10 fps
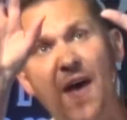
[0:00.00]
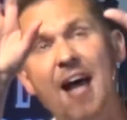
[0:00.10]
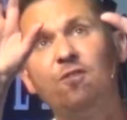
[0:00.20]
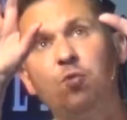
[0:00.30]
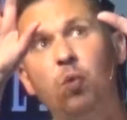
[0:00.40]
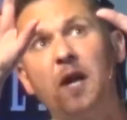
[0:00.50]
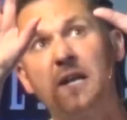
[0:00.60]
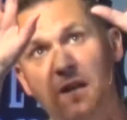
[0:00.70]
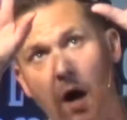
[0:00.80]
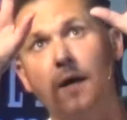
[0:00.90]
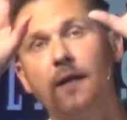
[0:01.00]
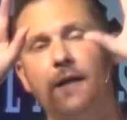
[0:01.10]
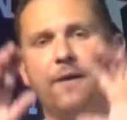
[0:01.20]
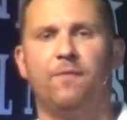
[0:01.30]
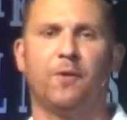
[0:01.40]
that's what a
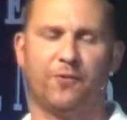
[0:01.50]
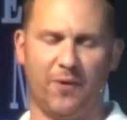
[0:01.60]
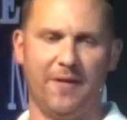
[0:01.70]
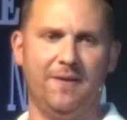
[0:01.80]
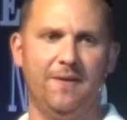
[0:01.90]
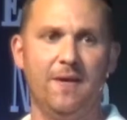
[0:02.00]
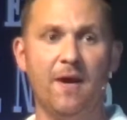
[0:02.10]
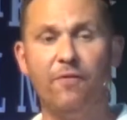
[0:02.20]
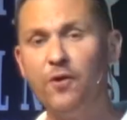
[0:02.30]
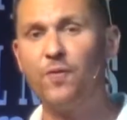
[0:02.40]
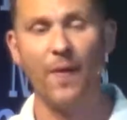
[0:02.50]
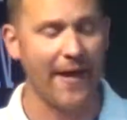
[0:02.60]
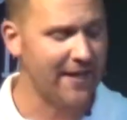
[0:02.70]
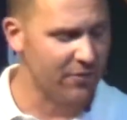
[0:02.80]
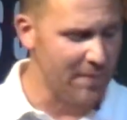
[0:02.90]
godly life looks like. First of all, that